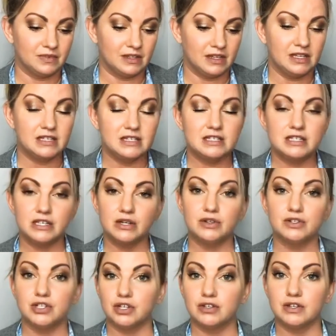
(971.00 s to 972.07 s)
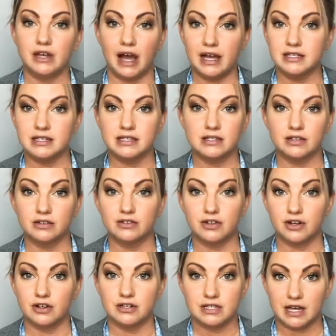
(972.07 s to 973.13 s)
the icing still
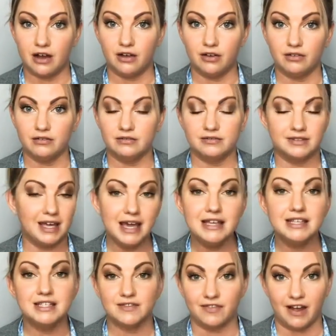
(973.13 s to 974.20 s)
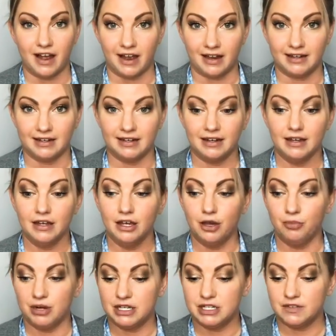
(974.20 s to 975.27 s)
turns out, tastes fine.
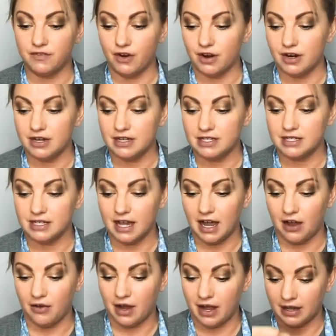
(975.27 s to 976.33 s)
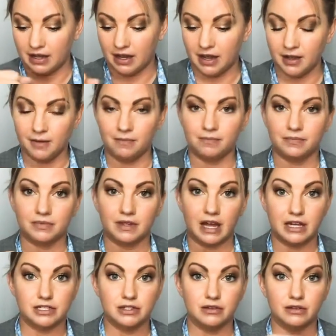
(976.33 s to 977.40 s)
But as far as how
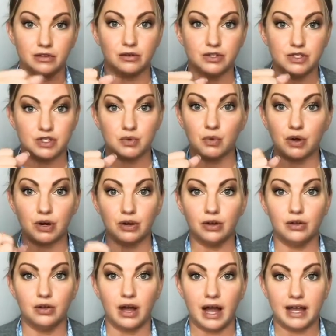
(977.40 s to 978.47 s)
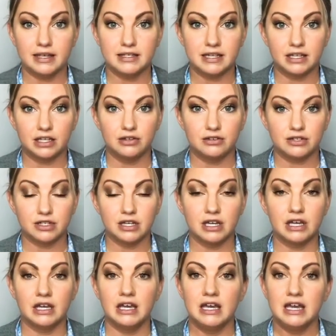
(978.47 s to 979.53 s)
I do the little swirl icing
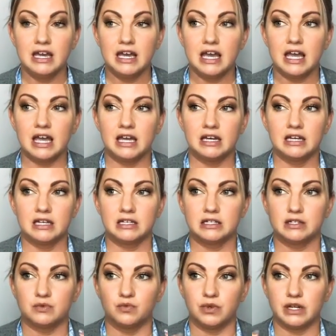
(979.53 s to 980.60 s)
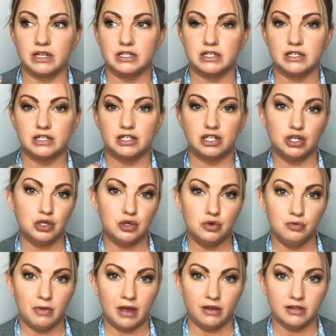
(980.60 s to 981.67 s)
usually, and when it's too
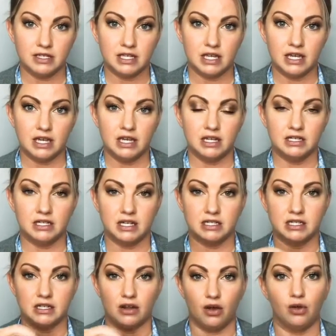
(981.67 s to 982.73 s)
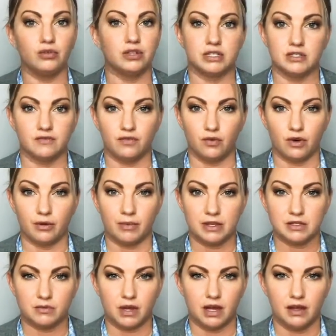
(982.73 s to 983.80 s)
melty, it doesn't hold its form
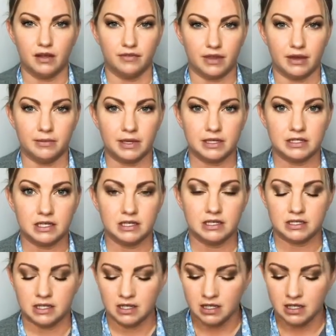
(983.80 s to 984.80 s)
as well, if that makes sense.